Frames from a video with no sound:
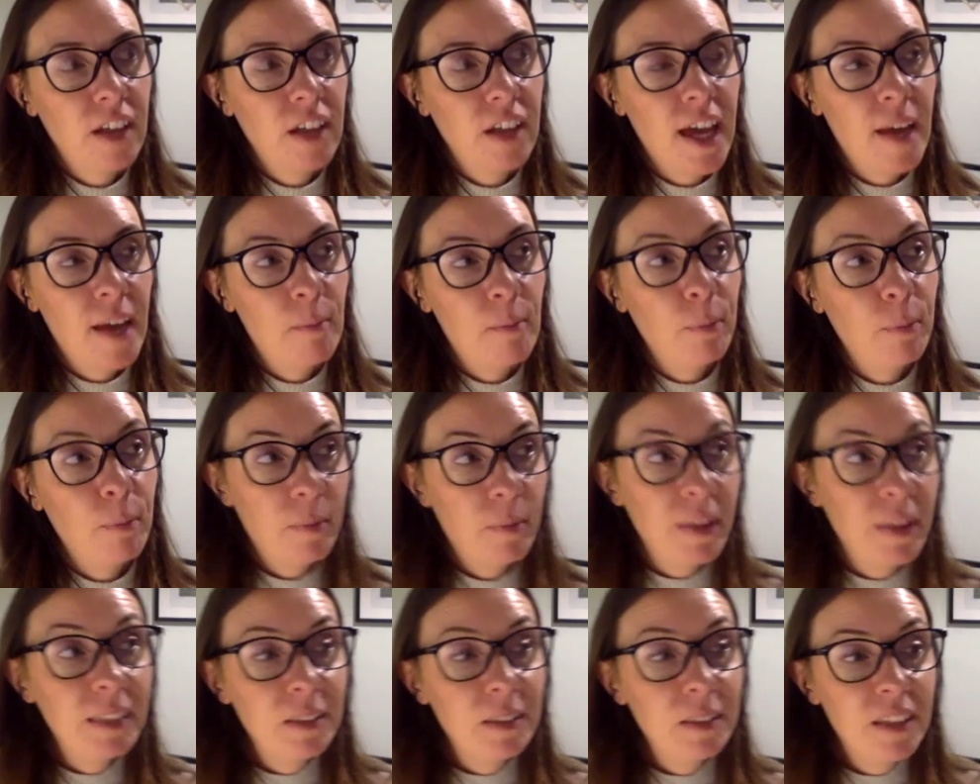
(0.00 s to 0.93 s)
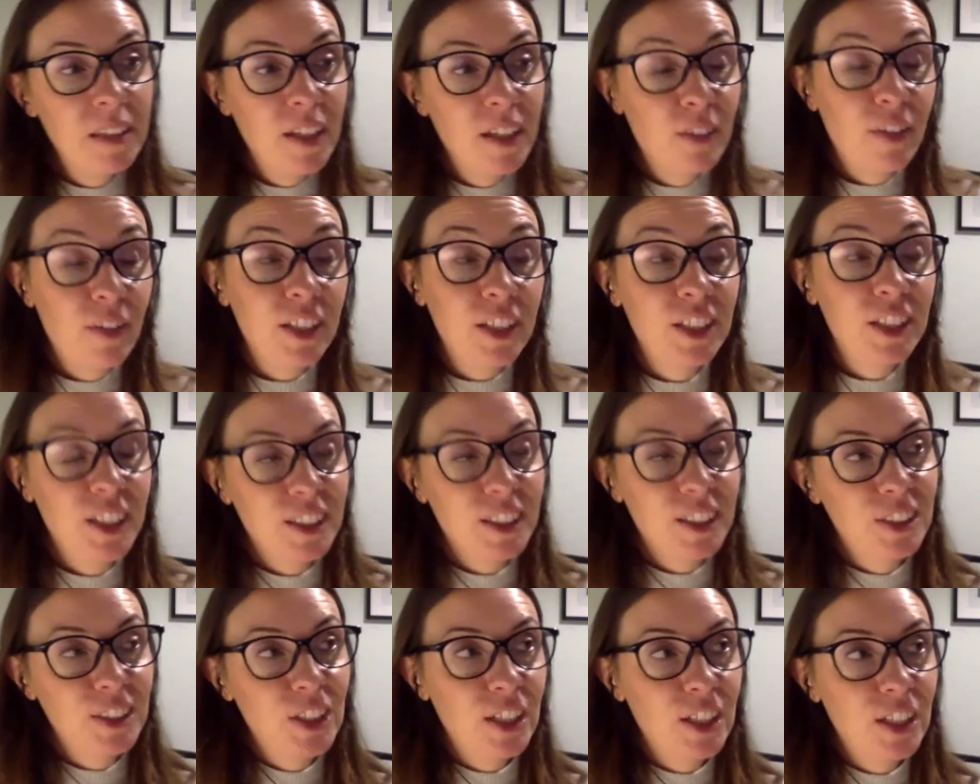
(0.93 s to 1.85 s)
Um, but it makes me think of actually a,
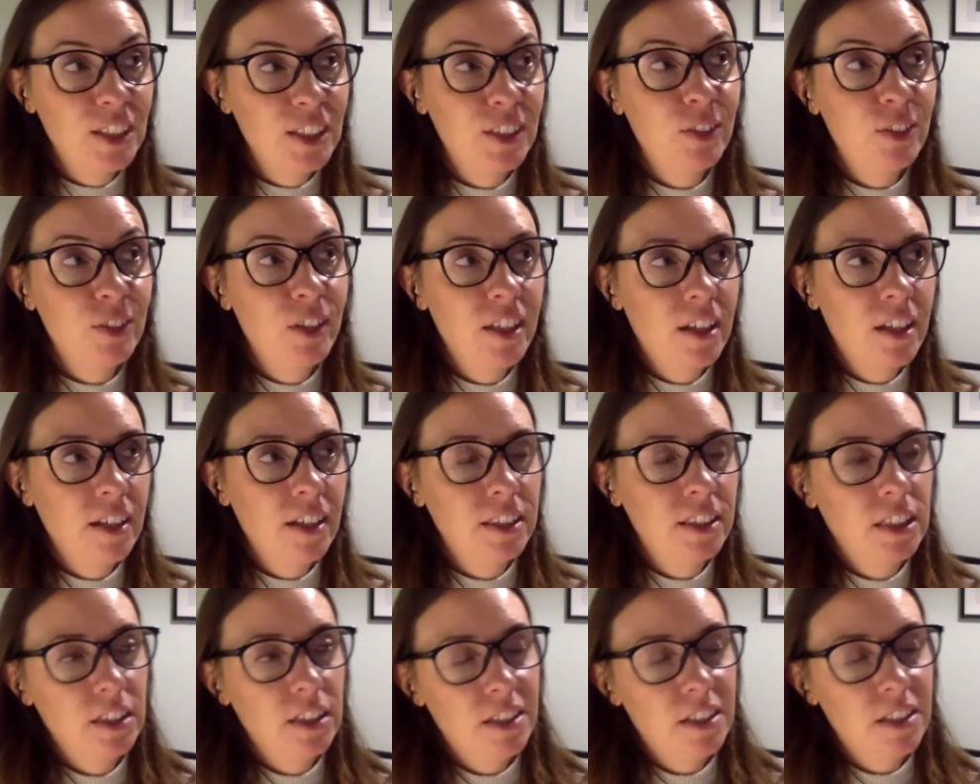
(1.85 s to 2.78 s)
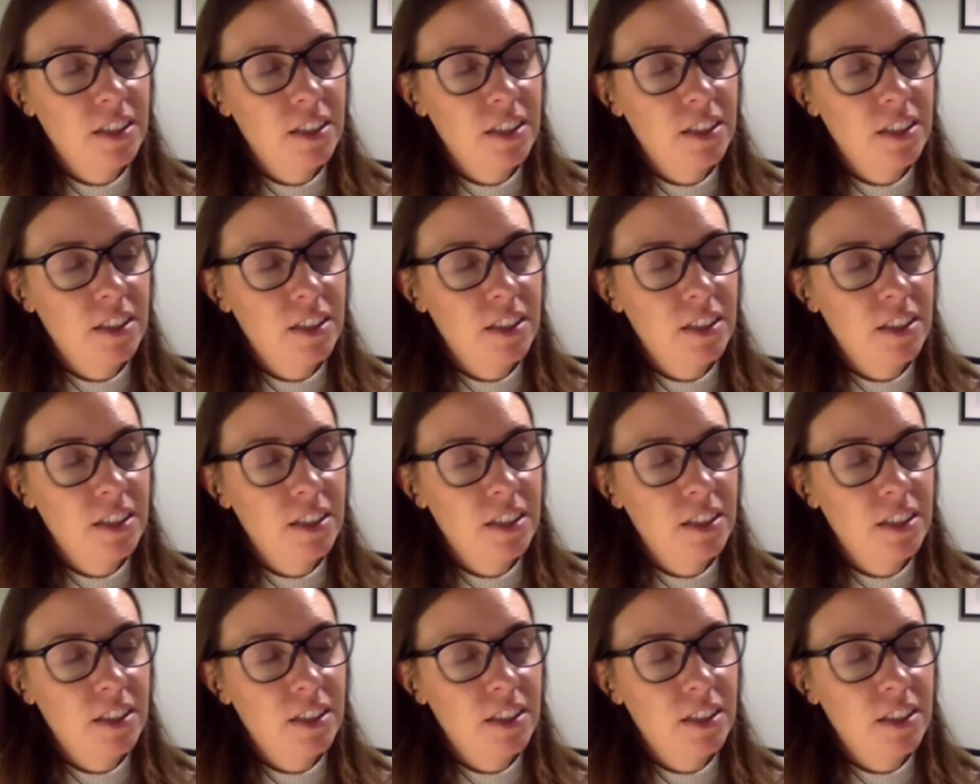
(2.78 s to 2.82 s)
a study that I did